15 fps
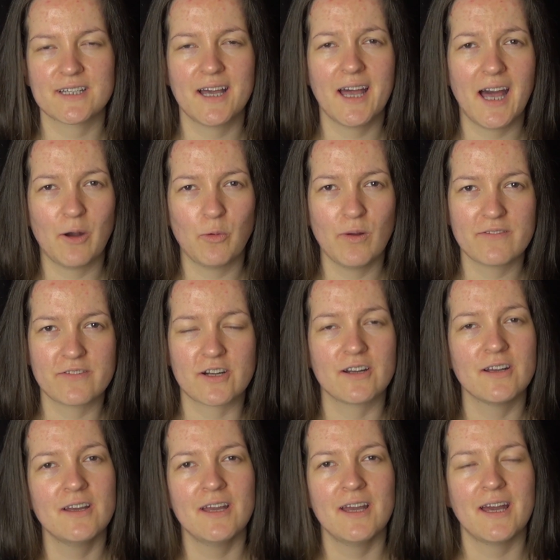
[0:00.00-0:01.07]

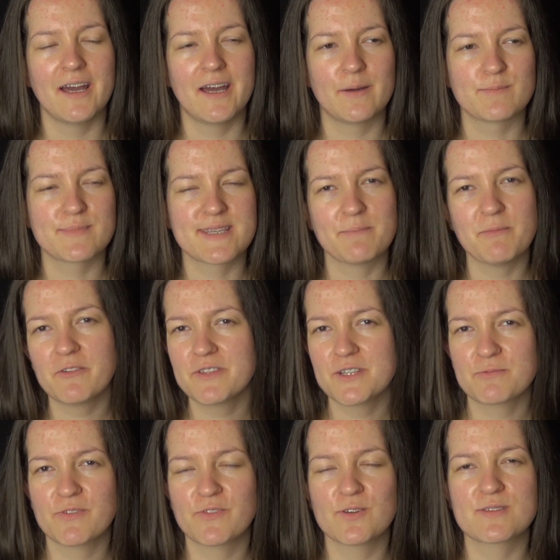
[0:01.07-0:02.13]
However, some of the
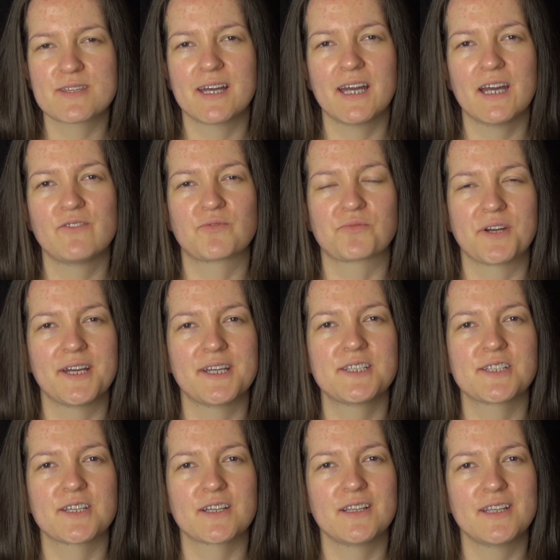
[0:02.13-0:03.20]
reviews I have
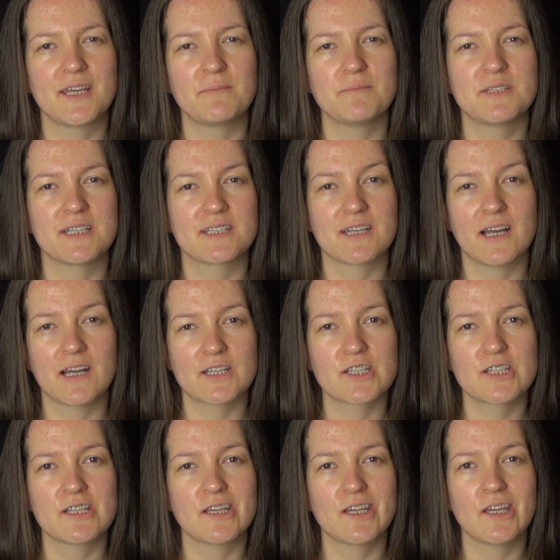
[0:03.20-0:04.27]
read claim that
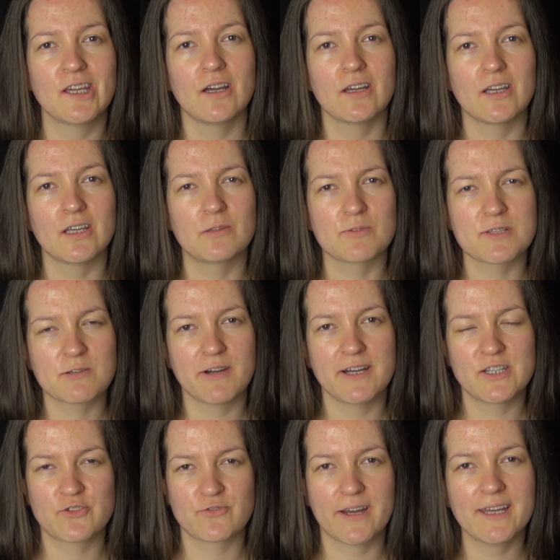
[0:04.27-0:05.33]
actually it was
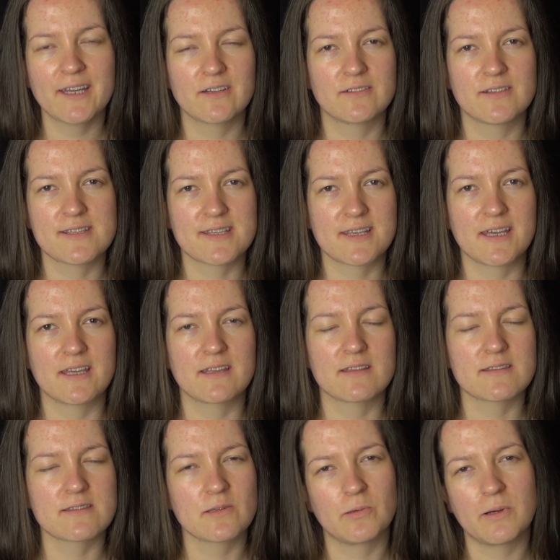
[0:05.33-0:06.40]
quite drying on the skin,
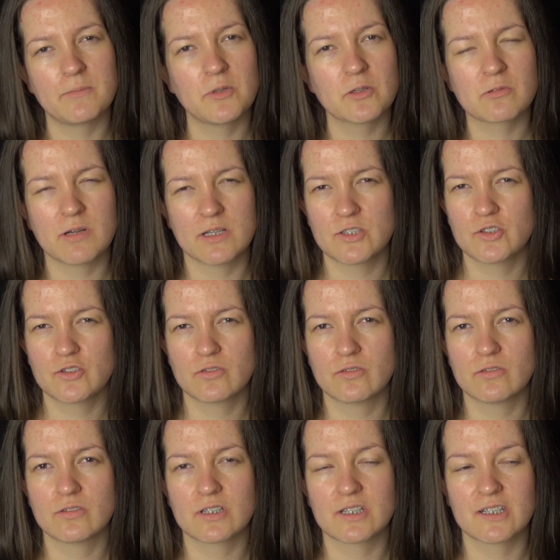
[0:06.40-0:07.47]
so I'm not quite
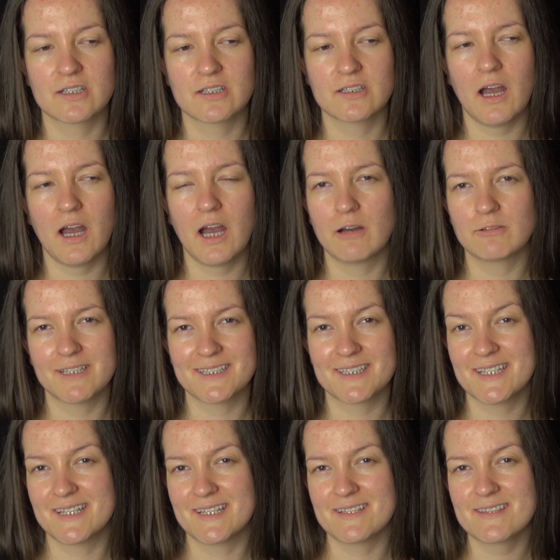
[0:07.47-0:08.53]
sure how that
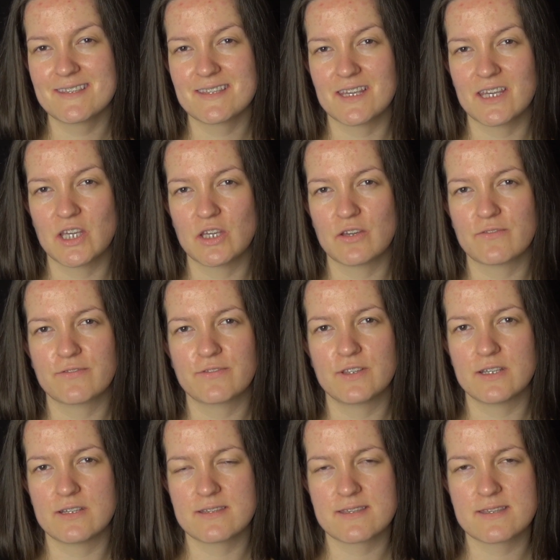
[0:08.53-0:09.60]
is, if
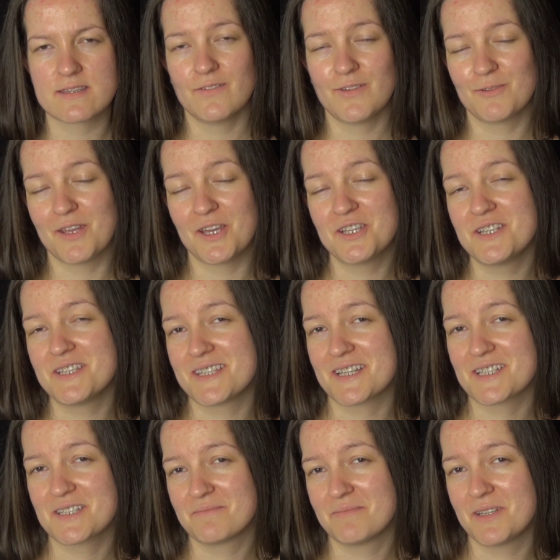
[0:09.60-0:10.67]
this foundation is
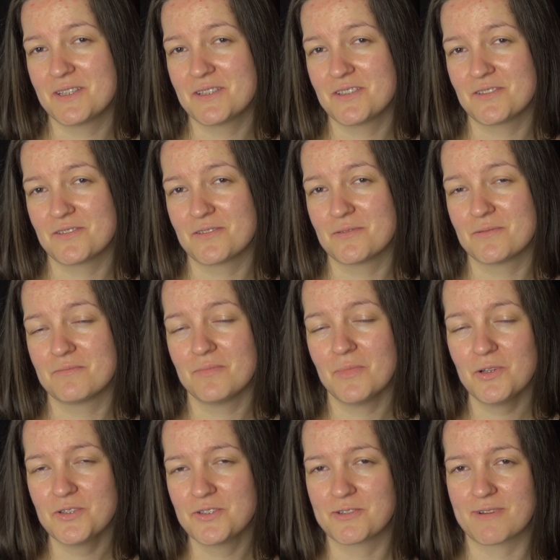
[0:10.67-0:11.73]
actually meant to
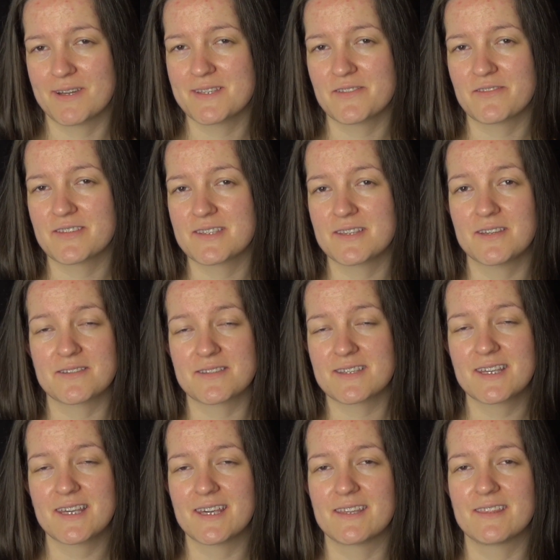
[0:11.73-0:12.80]
moisturize your
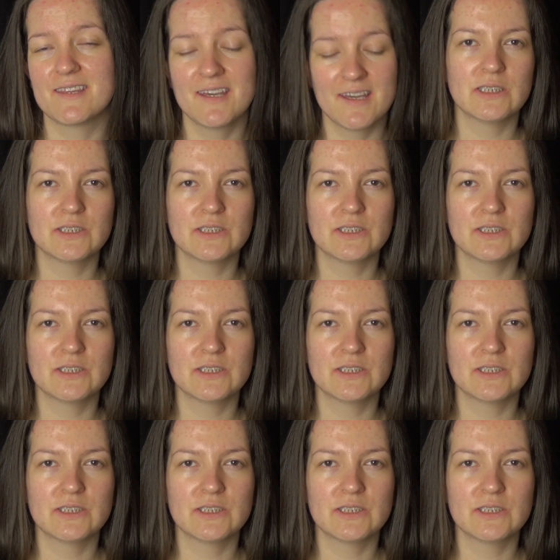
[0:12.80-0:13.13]
skin.